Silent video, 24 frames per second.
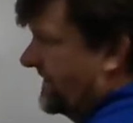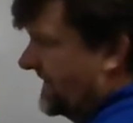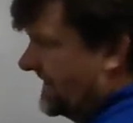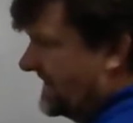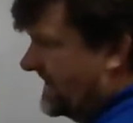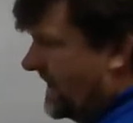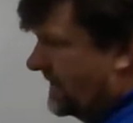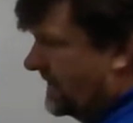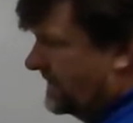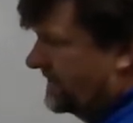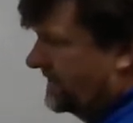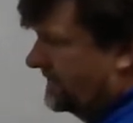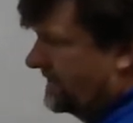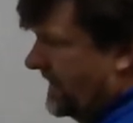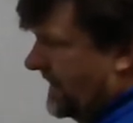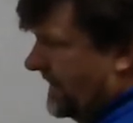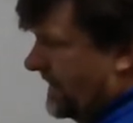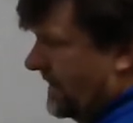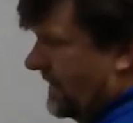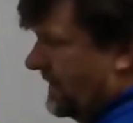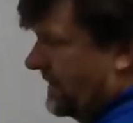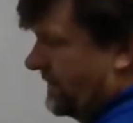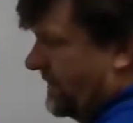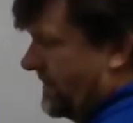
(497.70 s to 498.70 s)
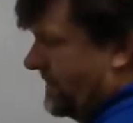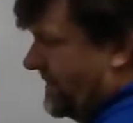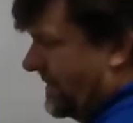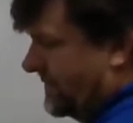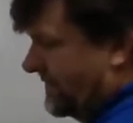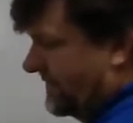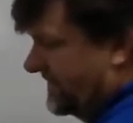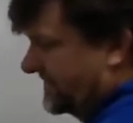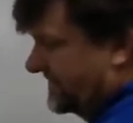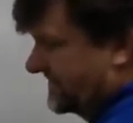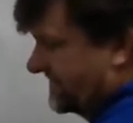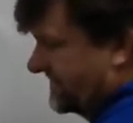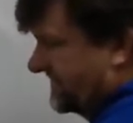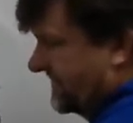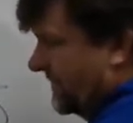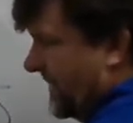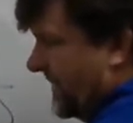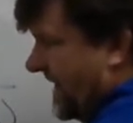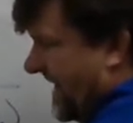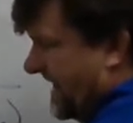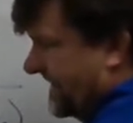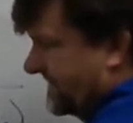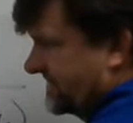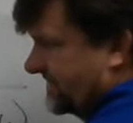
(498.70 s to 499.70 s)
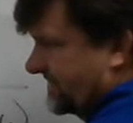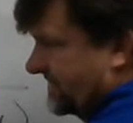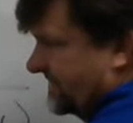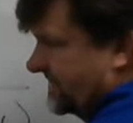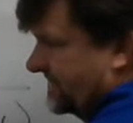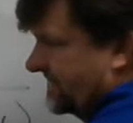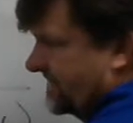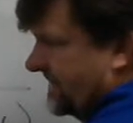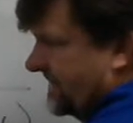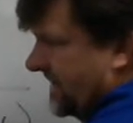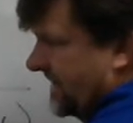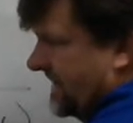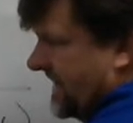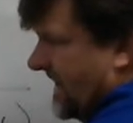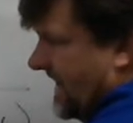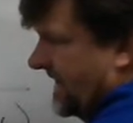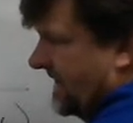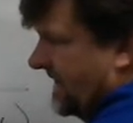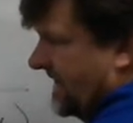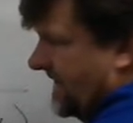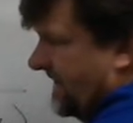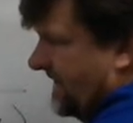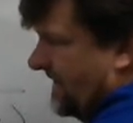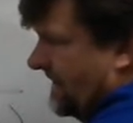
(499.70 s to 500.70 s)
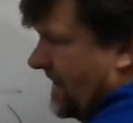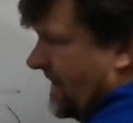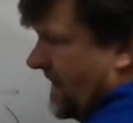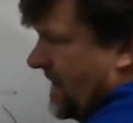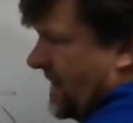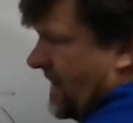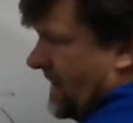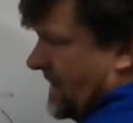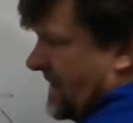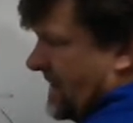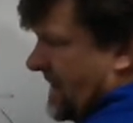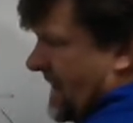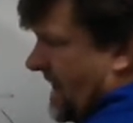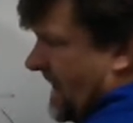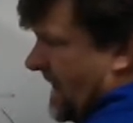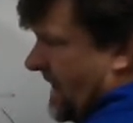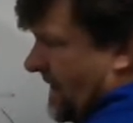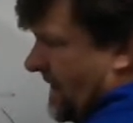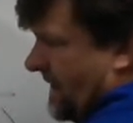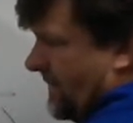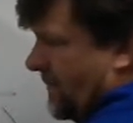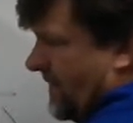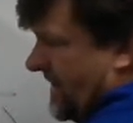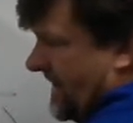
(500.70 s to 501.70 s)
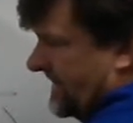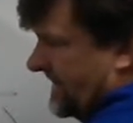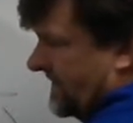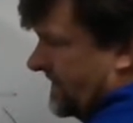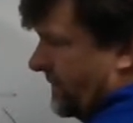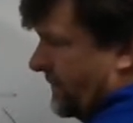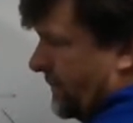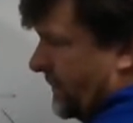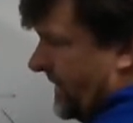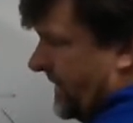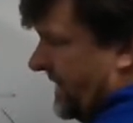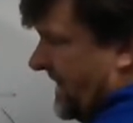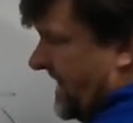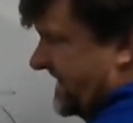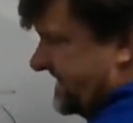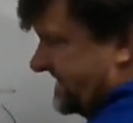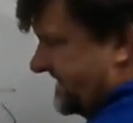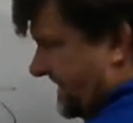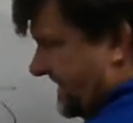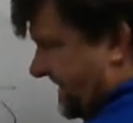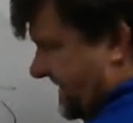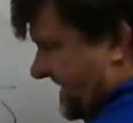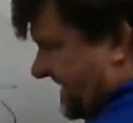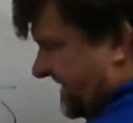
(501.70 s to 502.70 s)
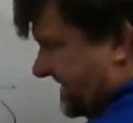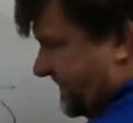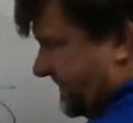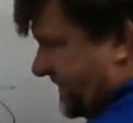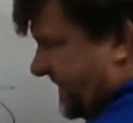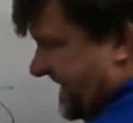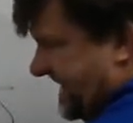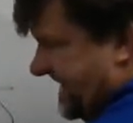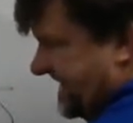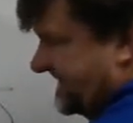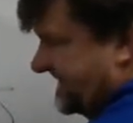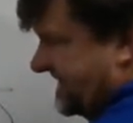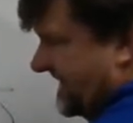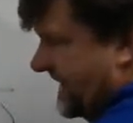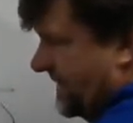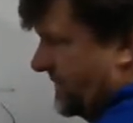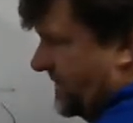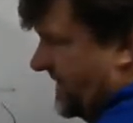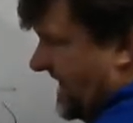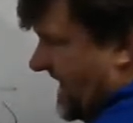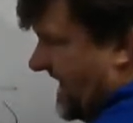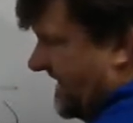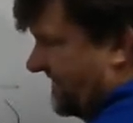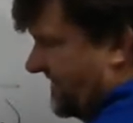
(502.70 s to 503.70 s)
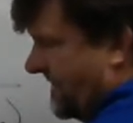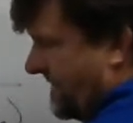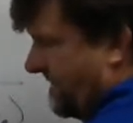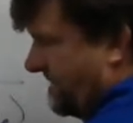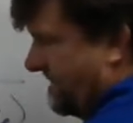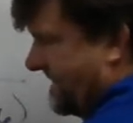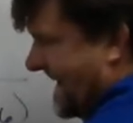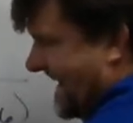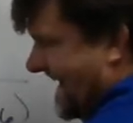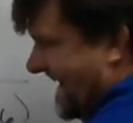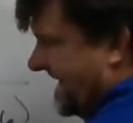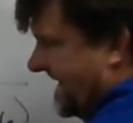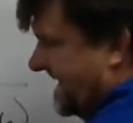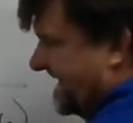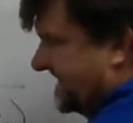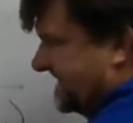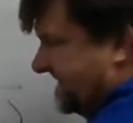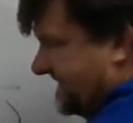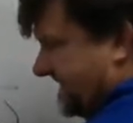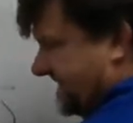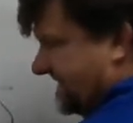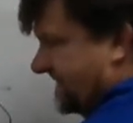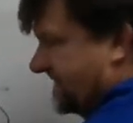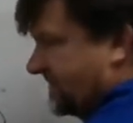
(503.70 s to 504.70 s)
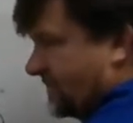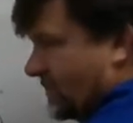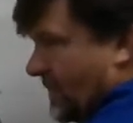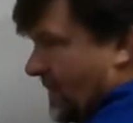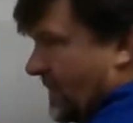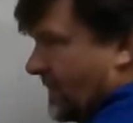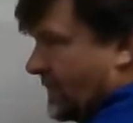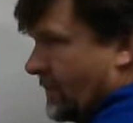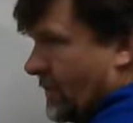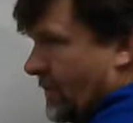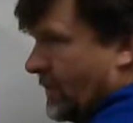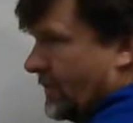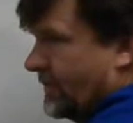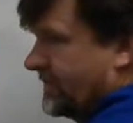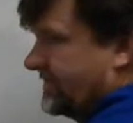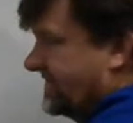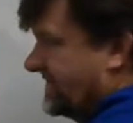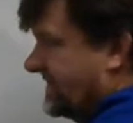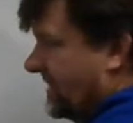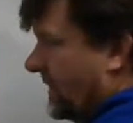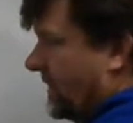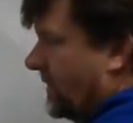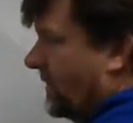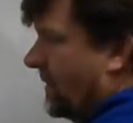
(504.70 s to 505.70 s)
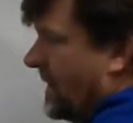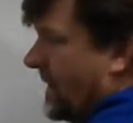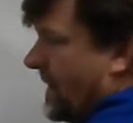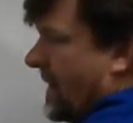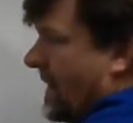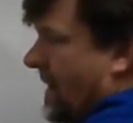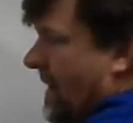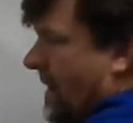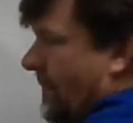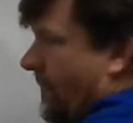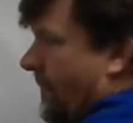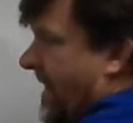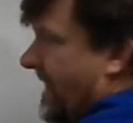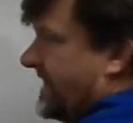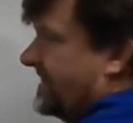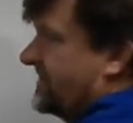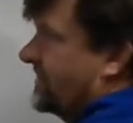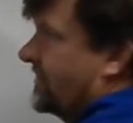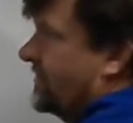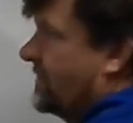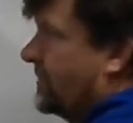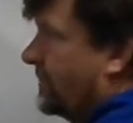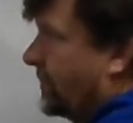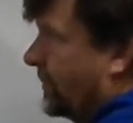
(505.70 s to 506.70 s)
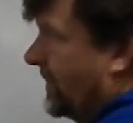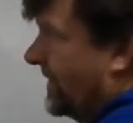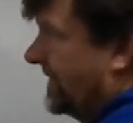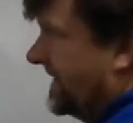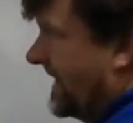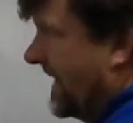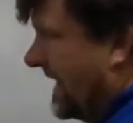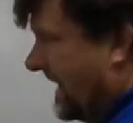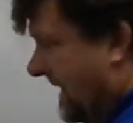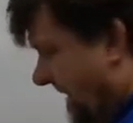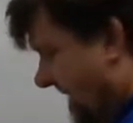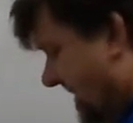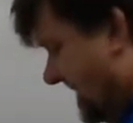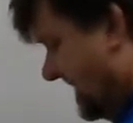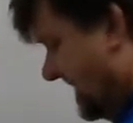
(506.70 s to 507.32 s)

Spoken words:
calculator. Remember, there's two answers. Negative. We got the plus this piece, and we have the minus this square root. So make sure you plug that into the